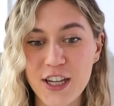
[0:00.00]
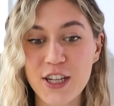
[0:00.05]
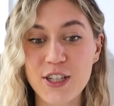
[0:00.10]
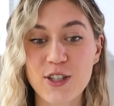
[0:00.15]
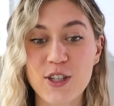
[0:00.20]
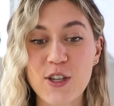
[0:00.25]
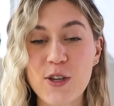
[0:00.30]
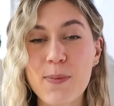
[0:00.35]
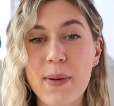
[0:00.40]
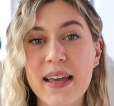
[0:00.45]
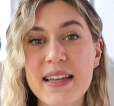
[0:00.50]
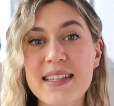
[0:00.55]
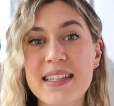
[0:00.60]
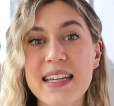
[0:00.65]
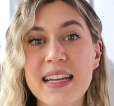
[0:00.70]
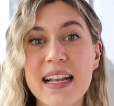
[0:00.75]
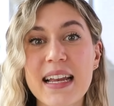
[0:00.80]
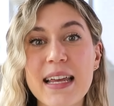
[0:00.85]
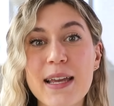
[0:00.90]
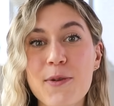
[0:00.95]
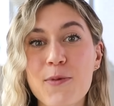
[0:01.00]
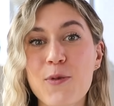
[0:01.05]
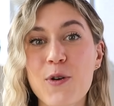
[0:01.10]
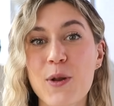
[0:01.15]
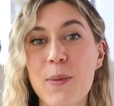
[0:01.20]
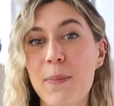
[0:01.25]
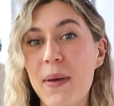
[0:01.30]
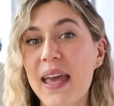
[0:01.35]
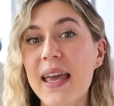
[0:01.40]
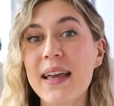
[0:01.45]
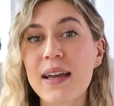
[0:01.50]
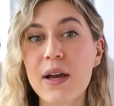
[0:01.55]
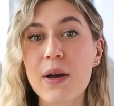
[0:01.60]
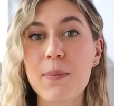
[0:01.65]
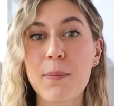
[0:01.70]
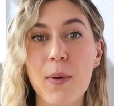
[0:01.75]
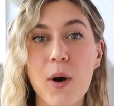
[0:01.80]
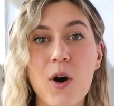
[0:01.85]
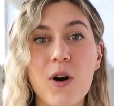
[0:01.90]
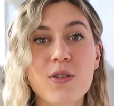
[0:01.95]
So you basically want to pick a
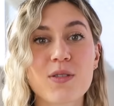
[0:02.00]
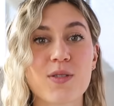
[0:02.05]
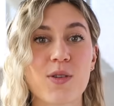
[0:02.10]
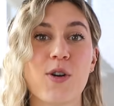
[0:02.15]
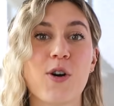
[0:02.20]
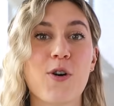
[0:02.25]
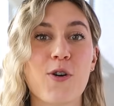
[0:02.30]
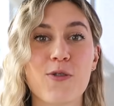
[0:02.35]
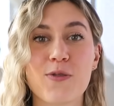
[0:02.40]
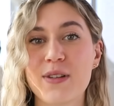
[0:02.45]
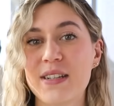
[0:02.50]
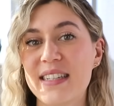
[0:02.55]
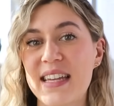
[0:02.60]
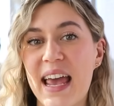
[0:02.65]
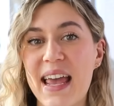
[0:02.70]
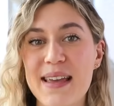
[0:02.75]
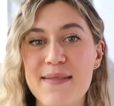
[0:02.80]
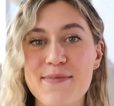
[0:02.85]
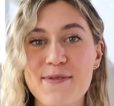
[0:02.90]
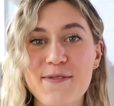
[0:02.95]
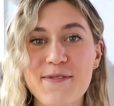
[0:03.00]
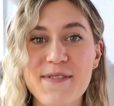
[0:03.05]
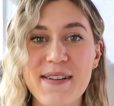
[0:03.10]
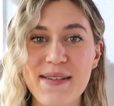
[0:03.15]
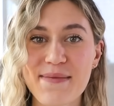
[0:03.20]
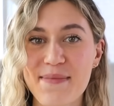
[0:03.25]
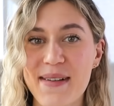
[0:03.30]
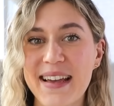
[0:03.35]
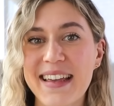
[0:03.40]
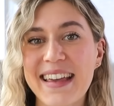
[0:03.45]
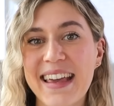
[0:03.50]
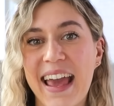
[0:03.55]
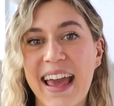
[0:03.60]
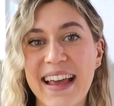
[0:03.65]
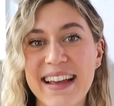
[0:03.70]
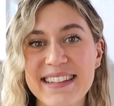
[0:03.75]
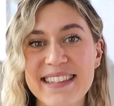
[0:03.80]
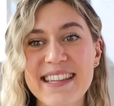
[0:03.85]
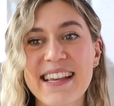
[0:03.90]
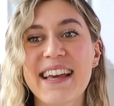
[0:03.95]
box or a table, in my
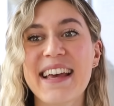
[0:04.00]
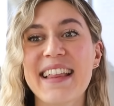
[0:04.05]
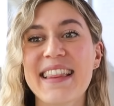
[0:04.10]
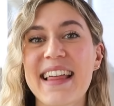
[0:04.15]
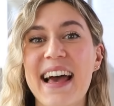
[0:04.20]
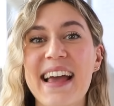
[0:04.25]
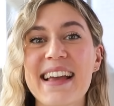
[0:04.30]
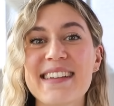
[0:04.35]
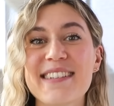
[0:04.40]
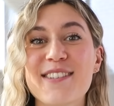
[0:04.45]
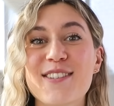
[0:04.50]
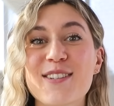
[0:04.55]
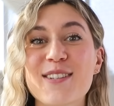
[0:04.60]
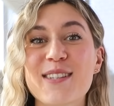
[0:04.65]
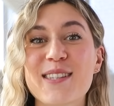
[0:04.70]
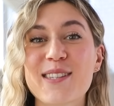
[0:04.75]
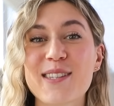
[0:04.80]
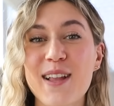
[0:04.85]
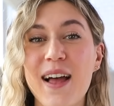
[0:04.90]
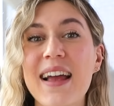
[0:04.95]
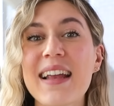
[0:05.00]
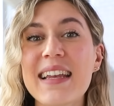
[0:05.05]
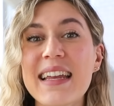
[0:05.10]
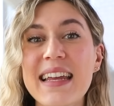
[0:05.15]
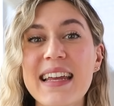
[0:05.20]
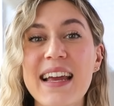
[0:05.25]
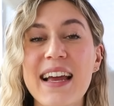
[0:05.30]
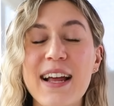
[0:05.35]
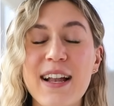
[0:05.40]
case, that is just slightly